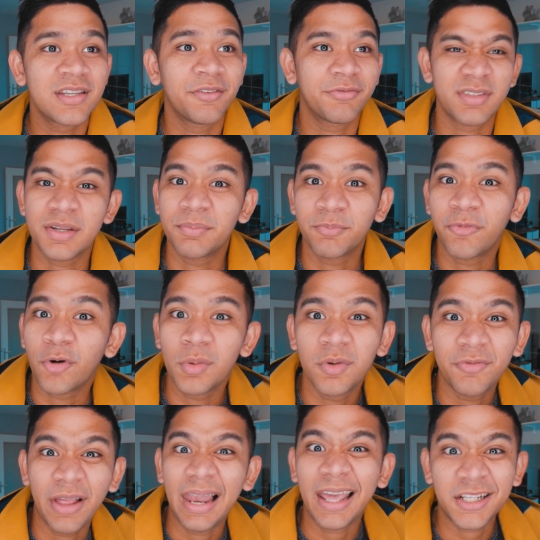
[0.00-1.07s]
of some form
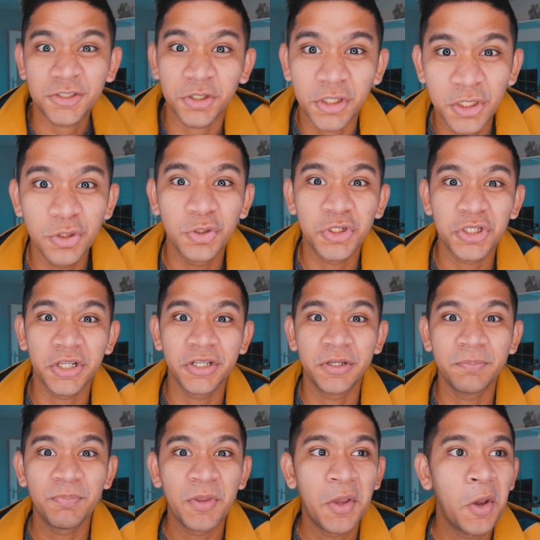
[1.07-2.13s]
of
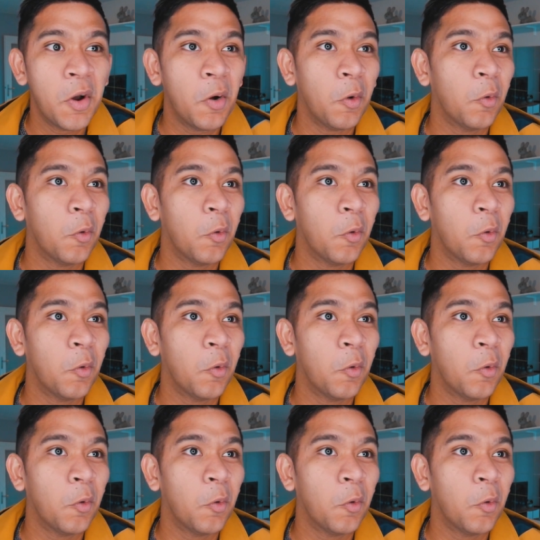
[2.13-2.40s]
electrocution